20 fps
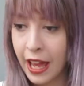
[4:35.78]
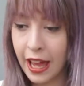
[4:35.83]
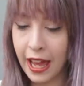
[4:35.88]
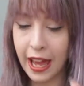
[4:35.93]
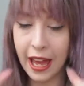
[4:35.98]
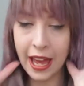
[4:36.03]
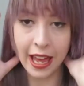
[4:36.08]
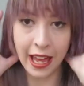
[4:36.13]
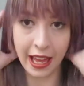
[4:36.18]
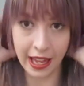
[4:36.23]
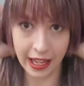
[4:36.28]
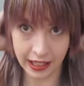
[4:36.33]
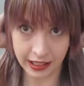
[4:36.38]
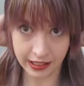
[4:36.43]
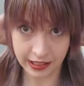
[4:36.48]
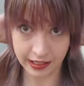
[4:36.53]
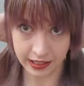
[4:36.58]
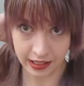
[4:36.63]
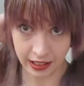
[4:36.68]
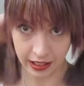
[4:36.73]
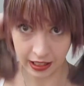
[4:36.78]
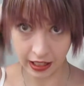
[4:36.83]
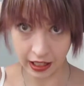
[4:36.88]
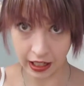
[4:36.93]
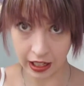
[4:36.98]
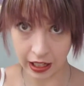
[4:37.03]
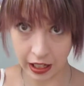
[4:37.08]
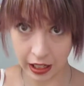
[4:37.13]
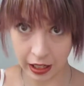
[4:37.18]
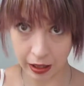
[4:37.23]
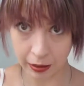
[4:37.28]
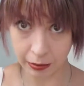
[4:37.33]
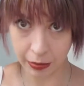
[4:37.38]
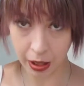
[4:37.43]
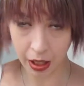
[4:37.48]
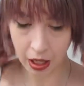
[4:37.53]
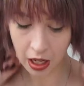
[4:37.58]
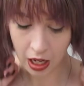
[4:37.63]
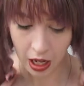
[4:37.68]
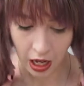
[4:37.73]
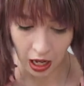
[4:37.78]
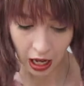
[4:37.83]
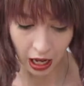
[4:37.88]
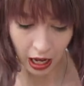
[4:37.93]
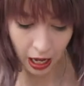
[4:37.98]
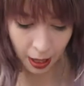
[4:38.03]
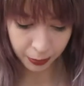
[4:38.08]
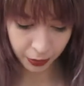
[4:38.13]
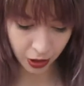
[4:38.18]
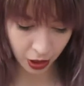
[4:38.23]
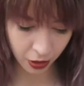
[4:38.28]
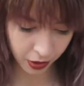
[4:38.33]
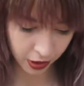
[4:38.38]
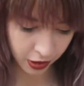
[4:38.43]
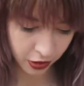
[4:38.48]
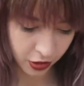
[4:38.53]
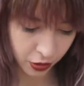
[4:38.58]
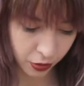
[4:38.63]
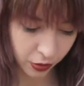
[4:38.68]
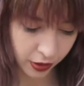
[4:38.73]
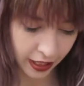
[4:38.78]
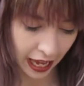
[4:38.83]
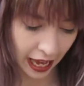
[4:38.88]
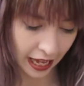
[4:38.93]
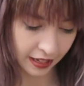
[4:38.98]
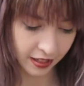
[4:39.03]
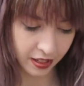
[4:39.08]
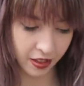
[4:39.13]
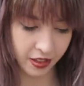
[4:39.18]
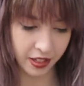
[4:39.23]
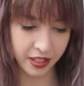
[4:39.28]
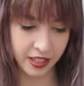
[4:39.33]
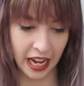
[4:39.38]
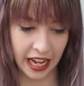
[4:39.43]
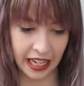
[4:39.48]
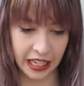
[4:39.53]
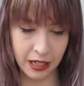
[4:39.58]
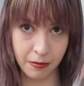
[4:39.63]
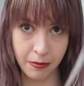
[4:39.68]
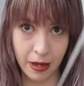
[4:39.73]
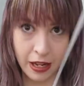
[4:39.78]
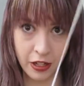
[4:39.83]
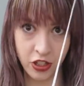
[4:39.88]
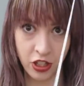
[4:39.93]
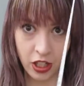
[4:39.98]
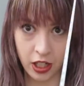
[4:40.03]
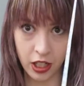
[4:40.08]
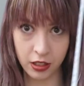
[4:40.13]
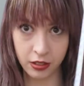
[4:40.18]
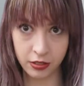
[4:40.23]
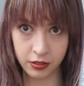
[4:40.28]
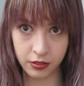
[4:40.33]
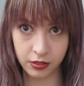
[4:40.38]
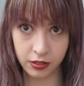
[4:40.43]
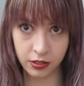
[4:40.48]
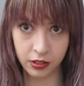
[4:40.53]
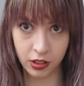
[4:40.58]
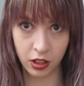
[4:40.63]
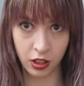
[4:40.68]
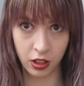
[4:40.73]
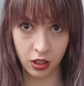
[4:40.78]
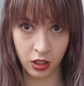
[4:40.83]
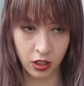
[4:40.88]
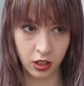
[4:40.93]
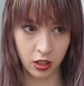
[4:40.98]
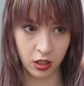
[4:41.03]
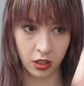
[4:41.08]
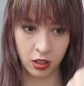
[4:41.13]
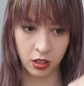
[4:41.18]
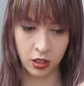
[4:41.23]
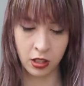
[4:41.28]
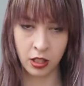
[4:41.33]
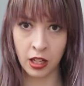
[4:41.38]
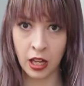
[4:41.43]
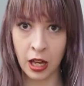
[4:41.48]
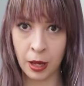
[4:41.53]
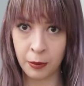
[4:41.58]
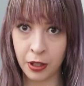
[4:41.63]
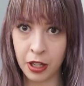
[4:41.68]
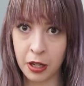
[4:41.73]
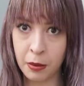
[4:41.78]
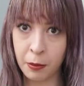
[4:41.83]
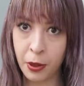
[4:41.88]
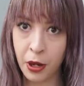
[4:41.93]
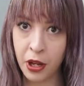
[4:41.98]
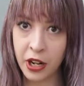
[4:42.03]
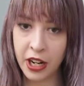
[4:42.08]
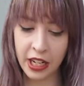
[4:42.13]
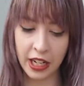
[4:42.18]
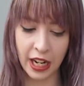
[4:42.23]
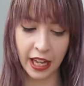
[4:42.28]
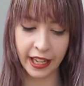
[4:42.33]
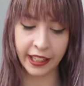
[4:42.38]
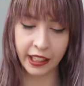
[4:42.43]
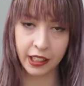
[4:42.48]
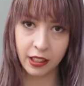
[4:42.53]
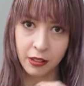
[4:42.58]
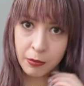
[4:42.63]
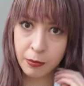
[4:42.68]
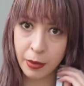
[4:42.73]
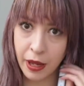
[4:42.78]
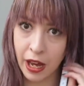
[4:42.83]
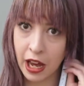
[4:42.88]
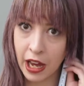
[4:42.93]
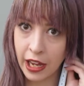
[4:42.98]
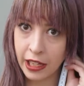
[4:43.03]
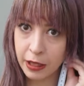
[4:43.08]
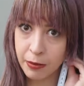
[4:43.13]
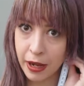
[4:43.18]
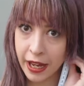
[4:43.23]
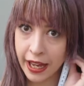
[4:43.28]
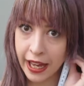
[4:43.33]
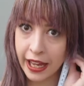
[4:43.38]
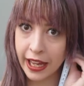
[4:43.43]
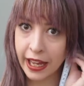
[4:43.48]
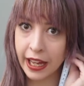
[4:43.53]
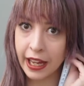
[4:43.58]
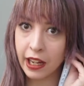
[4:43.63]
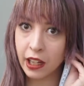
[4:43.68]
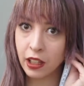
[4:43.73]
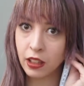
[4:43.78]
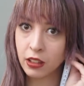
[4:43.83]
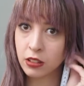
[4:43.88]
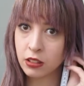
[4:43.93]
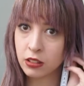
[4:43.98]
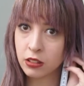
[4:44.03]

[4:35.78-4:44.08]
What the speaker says: And I'm going to get the tape measure. I'm gonna put it like behind my ear,